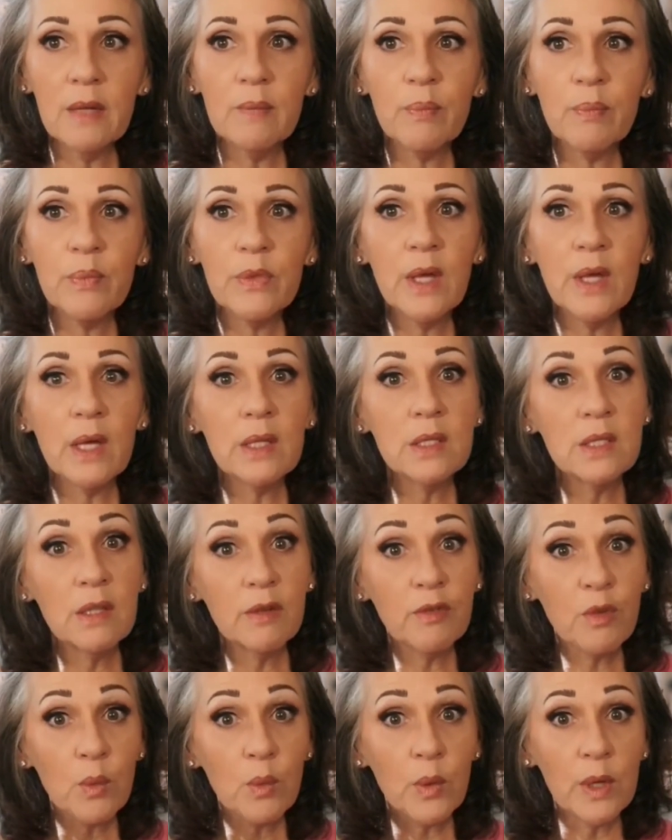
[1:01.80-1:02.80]
that
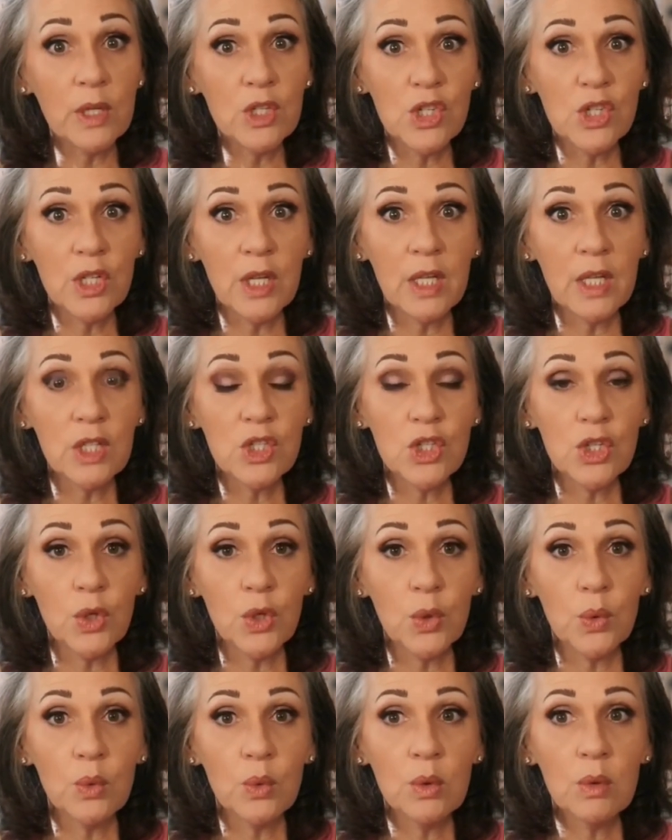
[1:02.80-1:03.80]
differentiates
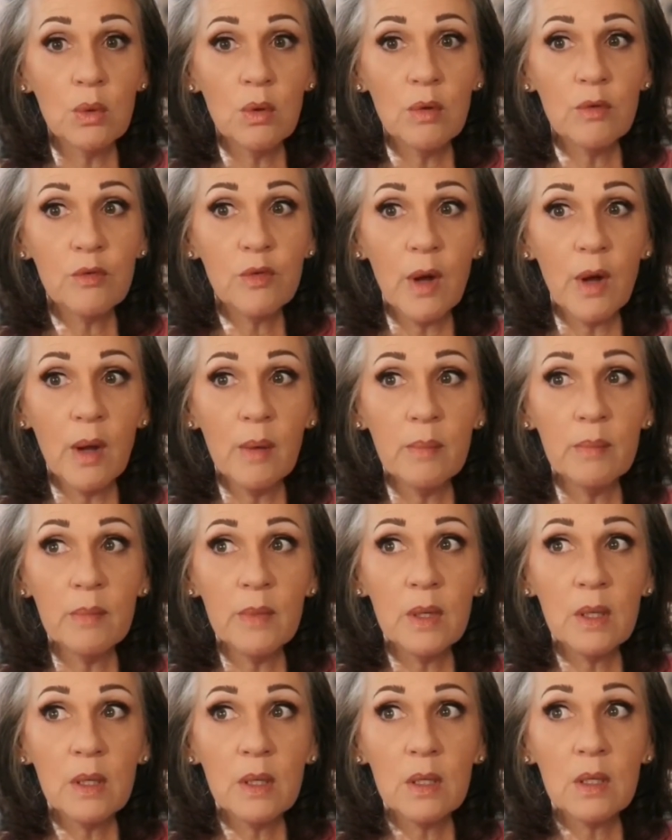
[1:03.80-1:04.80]
you from
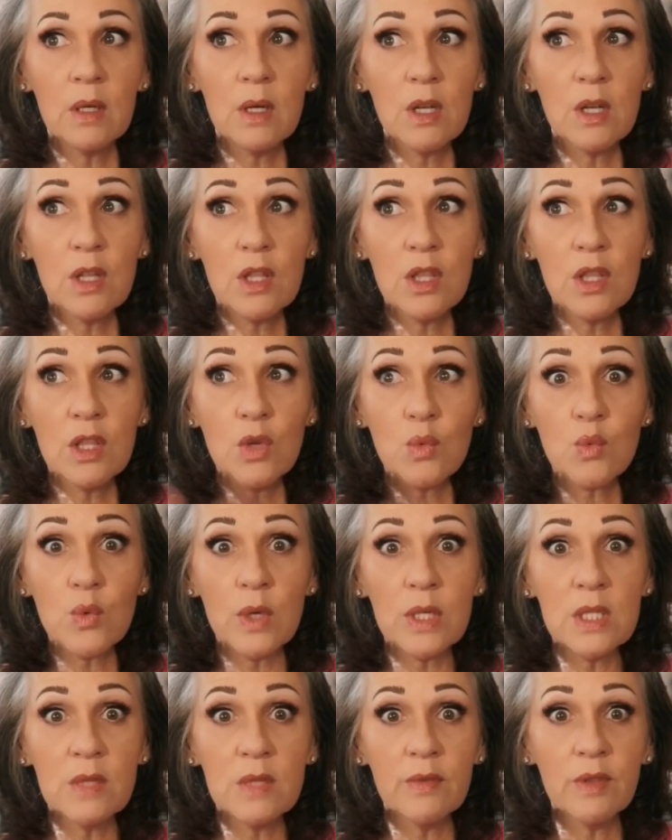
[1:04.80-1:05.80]
the
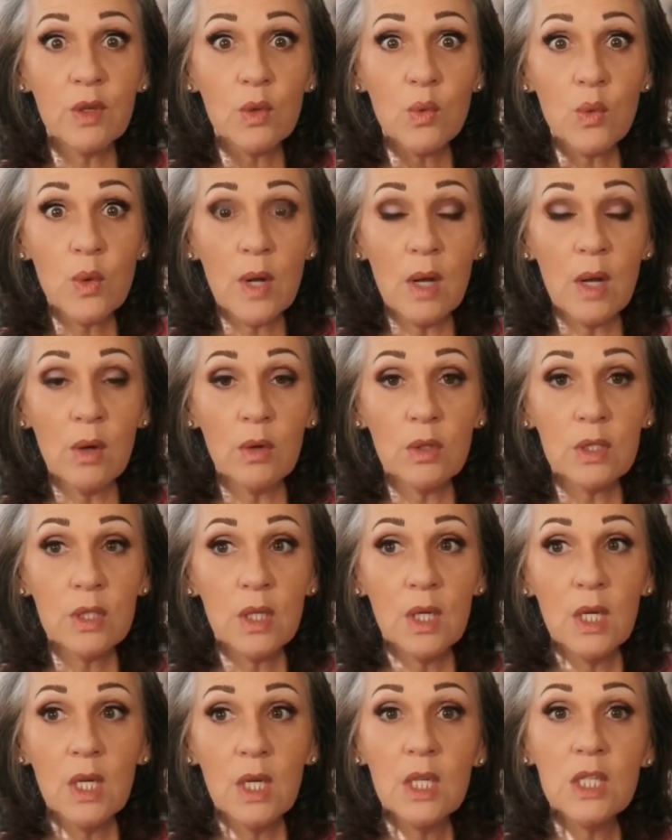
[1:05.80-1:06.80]
rest of the crowd.
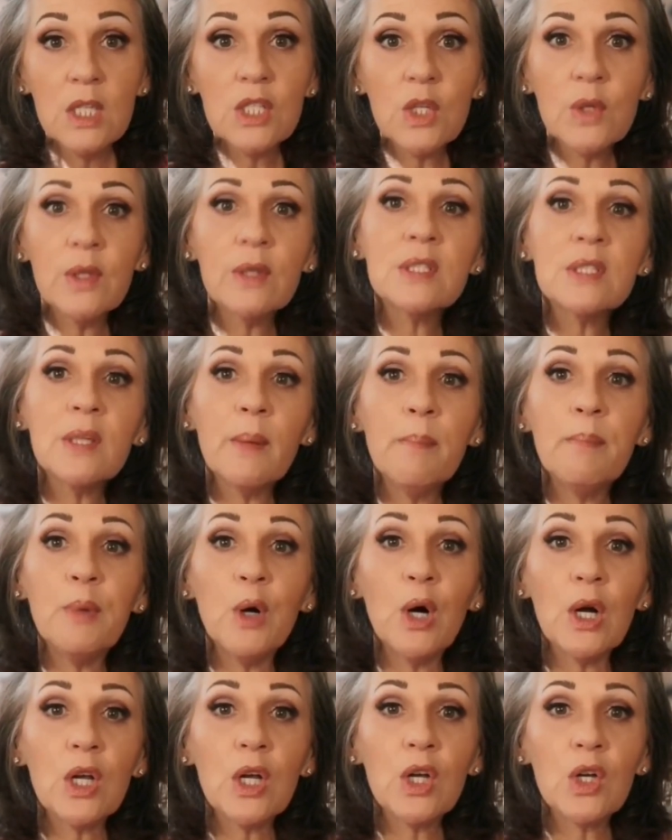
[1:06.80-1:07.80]
So there's a
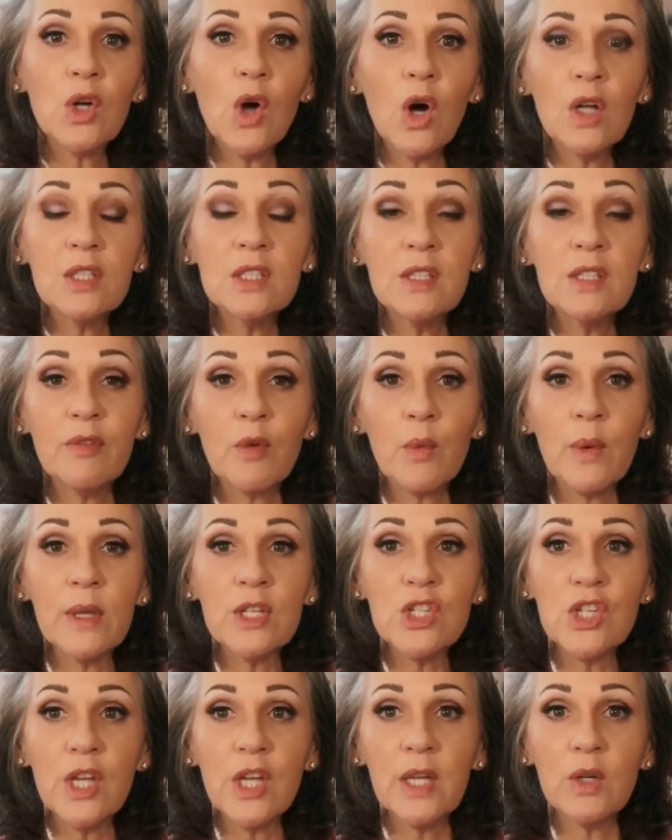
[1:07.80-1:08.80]
book called
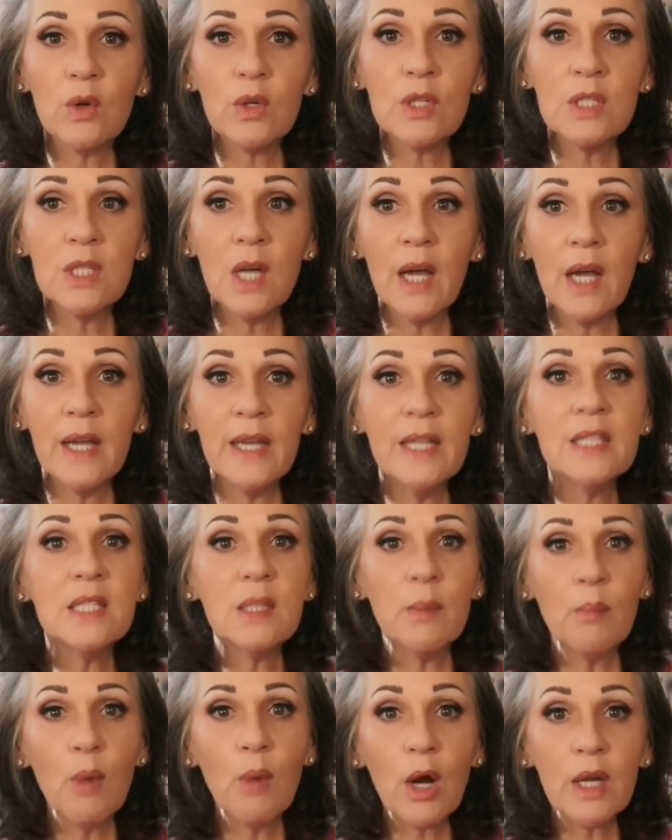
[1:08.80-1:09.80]
Differentiate or Die. It's a
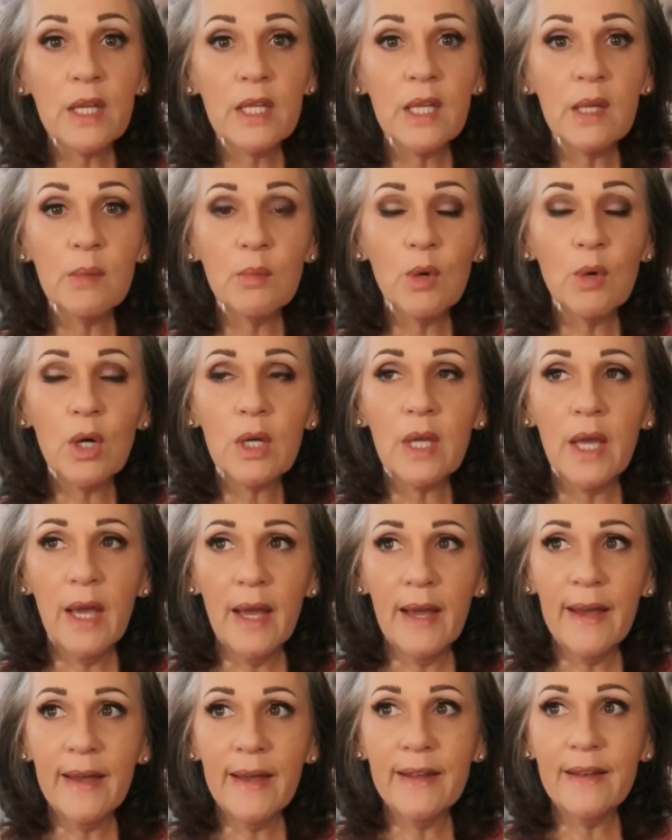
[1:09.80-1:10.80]
marketing book,
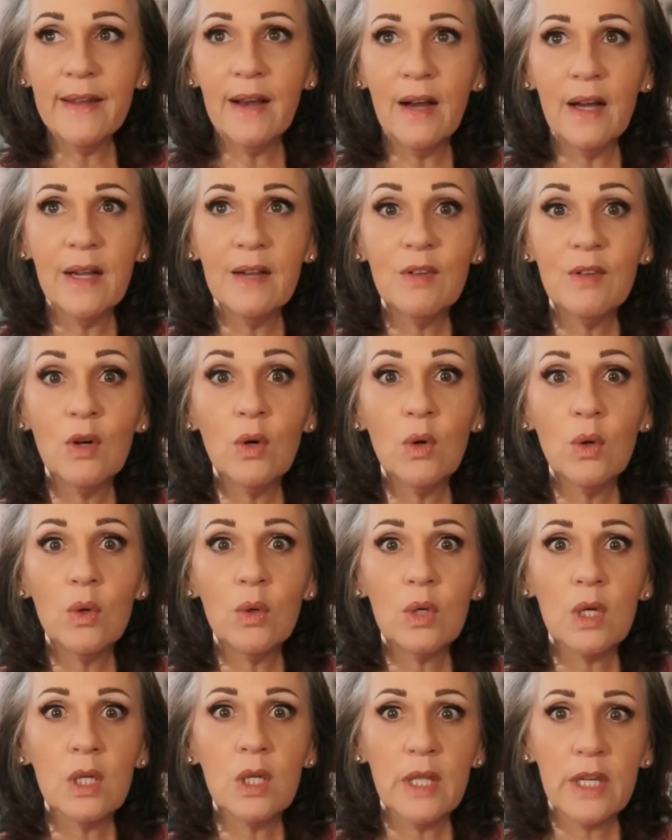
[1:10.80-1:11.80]
and I have a whole
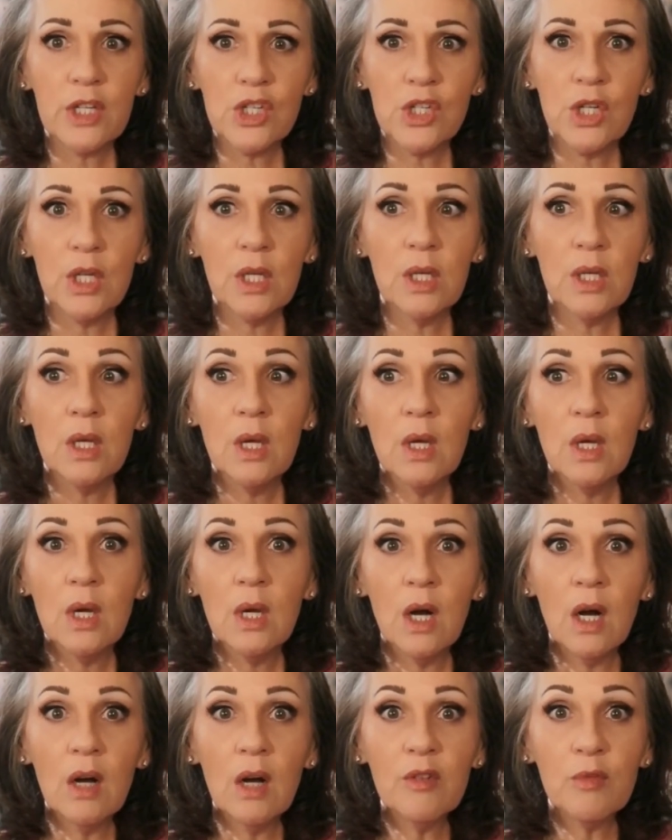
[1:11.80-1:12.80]
collection
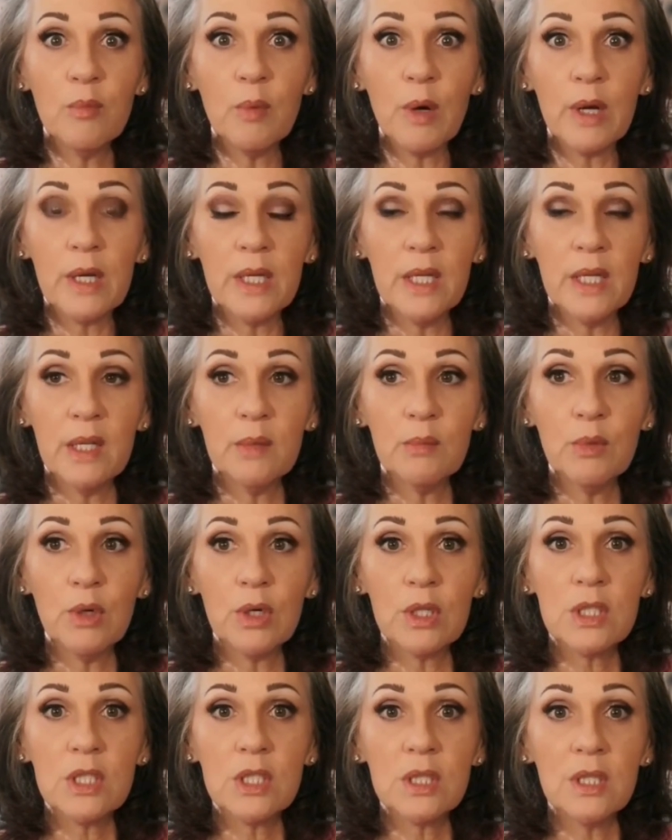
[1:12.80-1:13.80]
of marketing books,